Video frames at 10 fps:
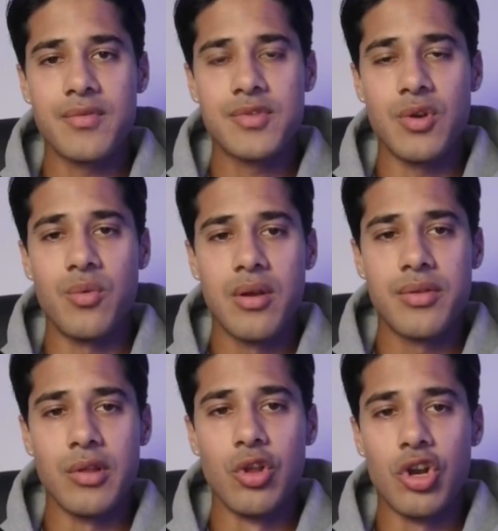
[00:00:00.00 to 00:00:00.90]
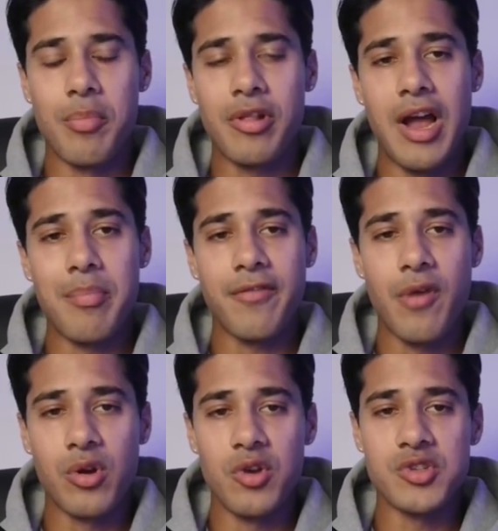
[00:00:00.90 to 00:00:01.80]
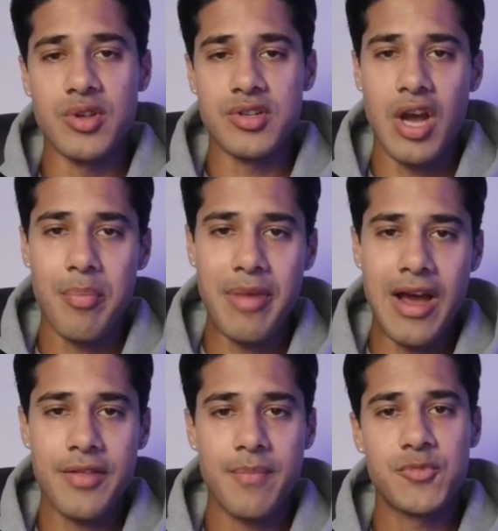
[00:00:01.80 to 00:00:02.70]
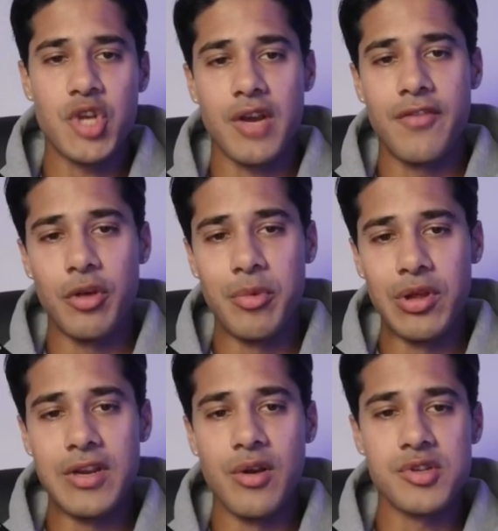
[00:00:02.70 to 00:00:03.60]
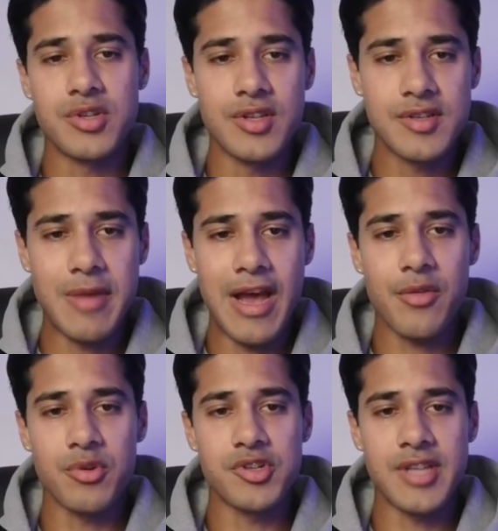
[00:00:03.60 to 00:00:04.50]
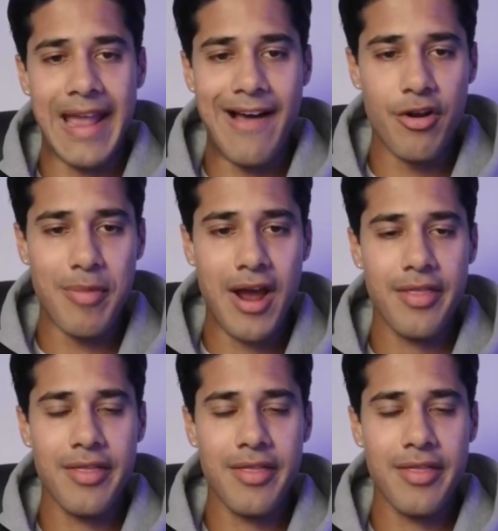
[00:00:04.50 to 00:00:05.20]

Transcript: So the lookup client by phone goes to the top path, check availability goes to this path, which is the calendar path,